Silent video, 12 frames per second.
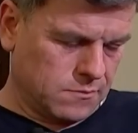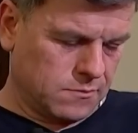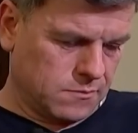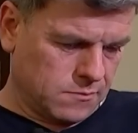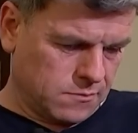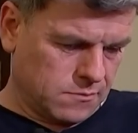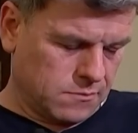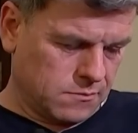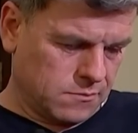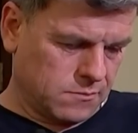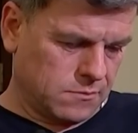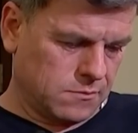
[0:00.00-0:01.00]

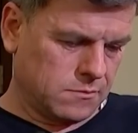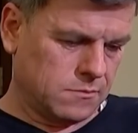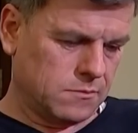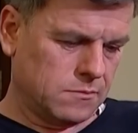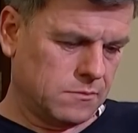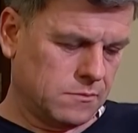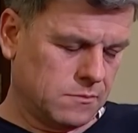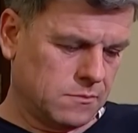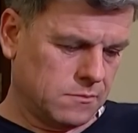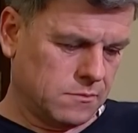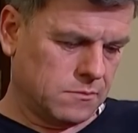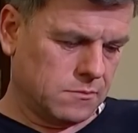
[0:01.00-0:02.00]

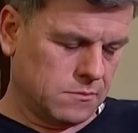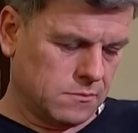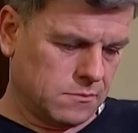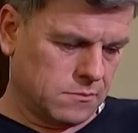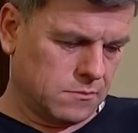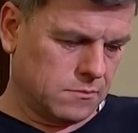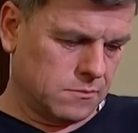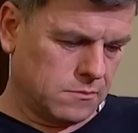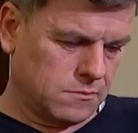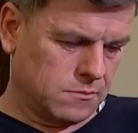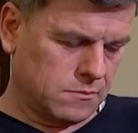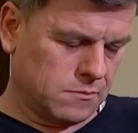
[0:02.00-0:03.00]

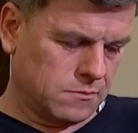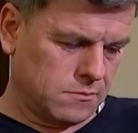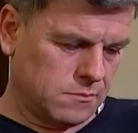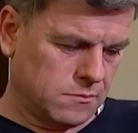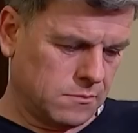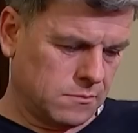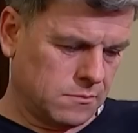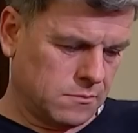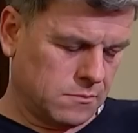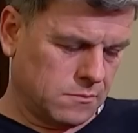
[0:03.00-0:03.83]
This person isn't speaking.